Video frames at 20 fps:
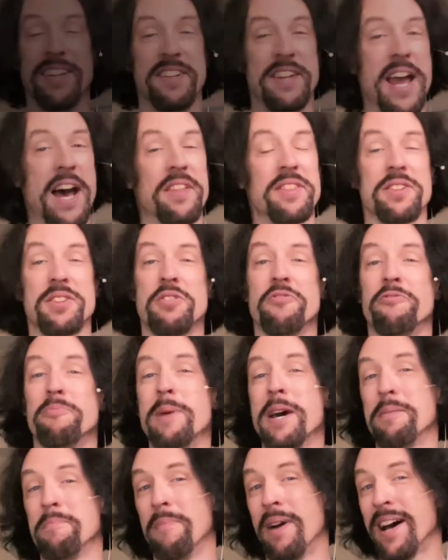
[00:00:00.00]
Now that you've
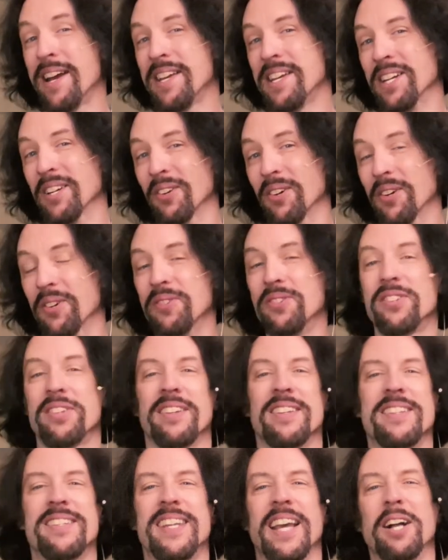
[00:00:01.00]
met my heroes,
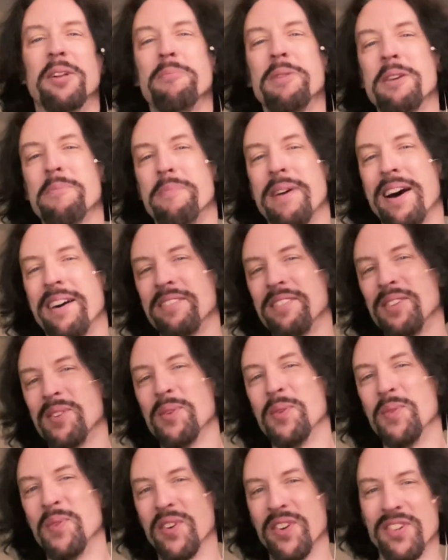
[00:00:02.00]
tell me about
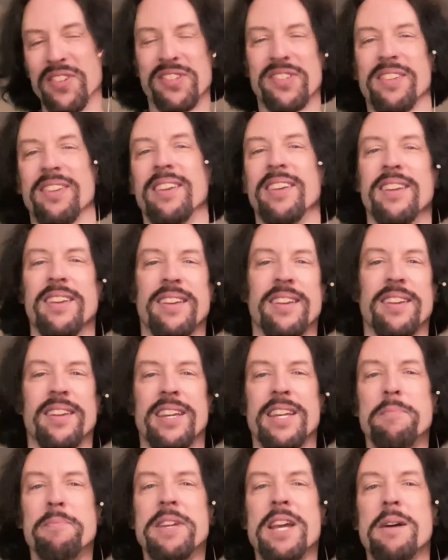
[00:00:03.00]
yours.
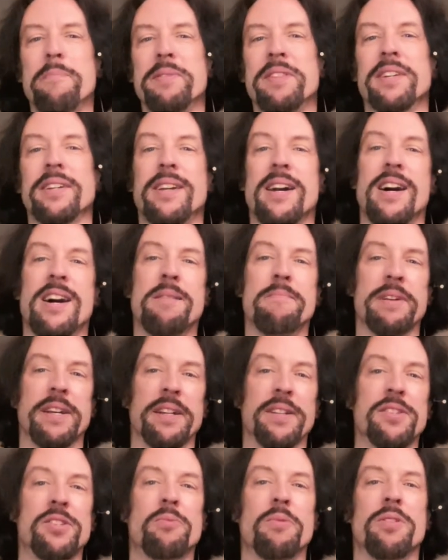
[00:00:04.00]
Hit me up in the
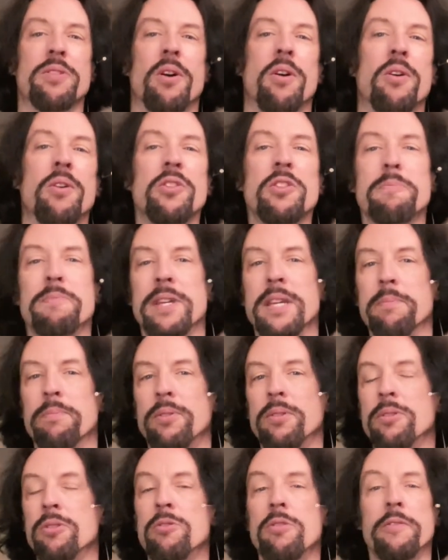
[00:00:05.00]
comments with all the
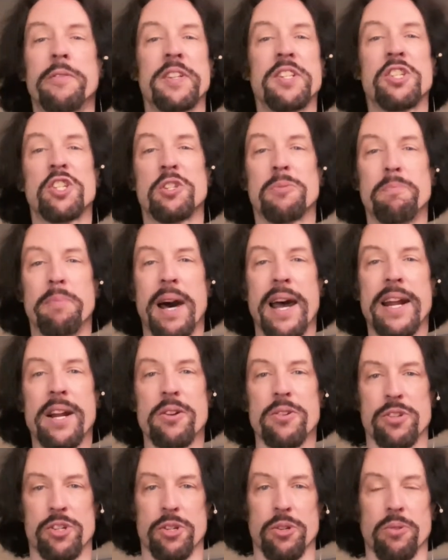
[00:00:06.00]
people who have
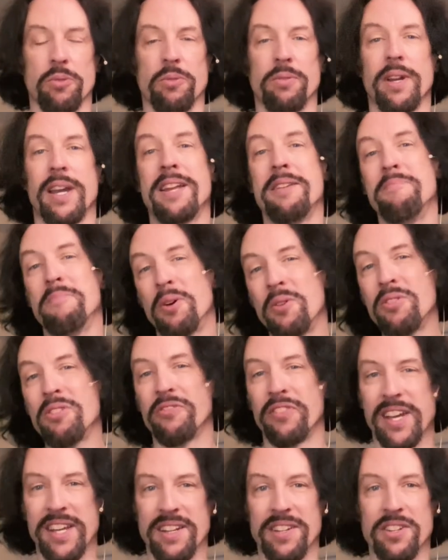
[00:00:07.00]
inspired you and
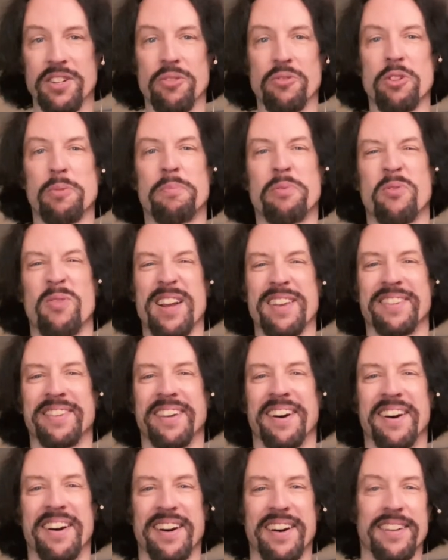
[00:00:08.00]
motivated you to press
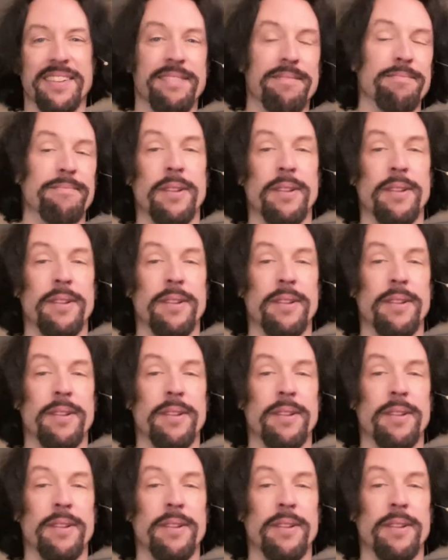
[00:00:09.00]
on.